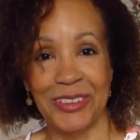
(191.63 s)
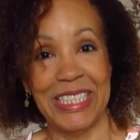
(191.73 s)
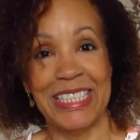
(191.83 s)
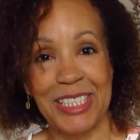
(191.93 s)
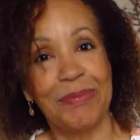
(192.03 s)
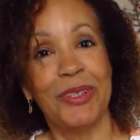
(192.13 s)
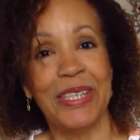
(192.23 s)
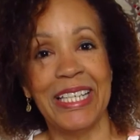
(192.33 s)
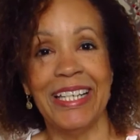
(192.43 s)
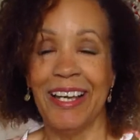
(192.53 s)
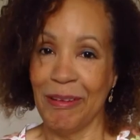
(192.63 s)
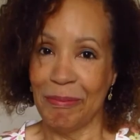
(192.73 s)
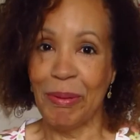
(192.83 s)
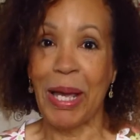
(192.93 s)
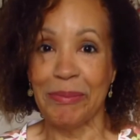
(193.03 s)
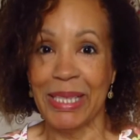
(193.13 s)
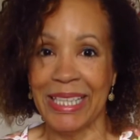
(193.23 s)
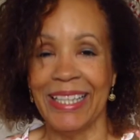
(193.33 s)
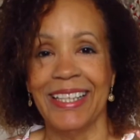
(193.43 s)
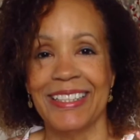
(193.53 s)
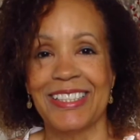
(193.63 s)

Green Smoothie by me.